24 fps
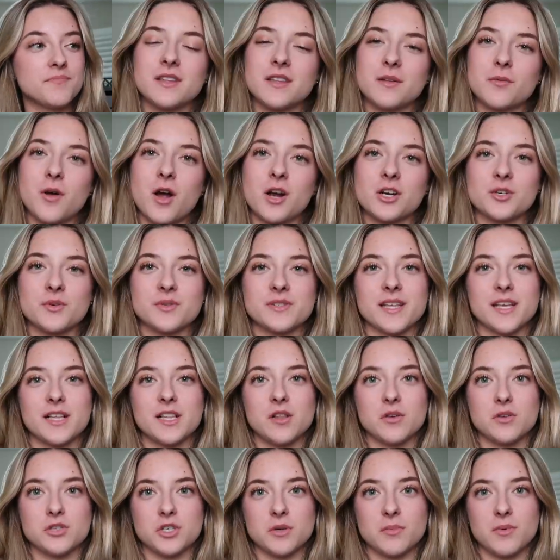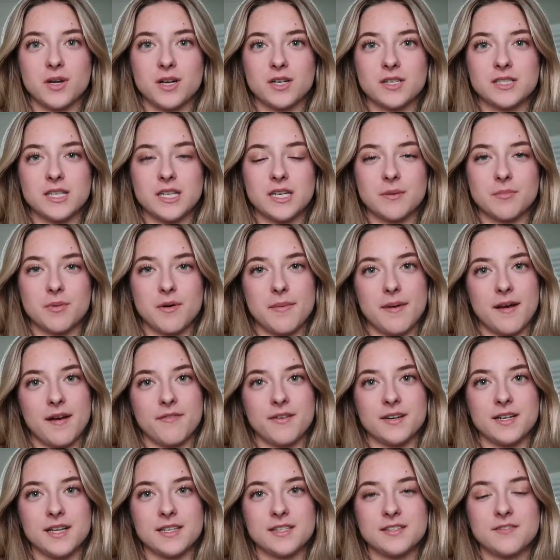And the proctor was like, close your books and prepare
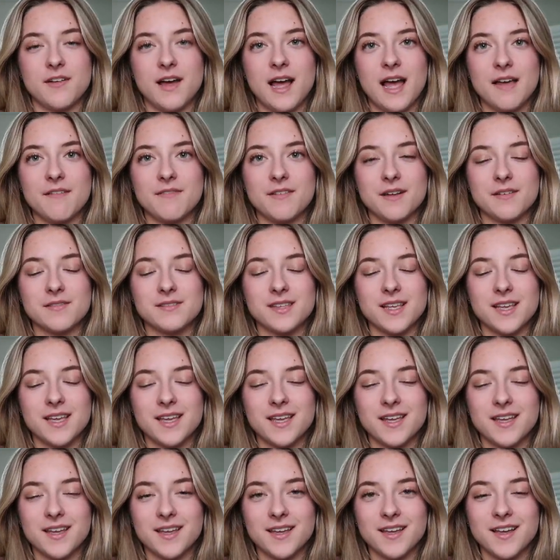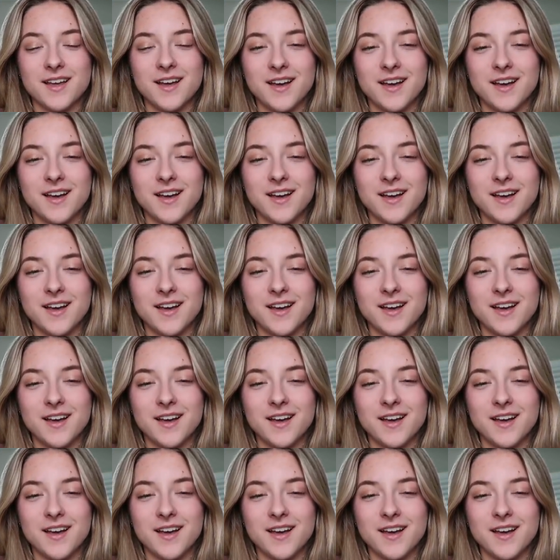for test five. And I was like,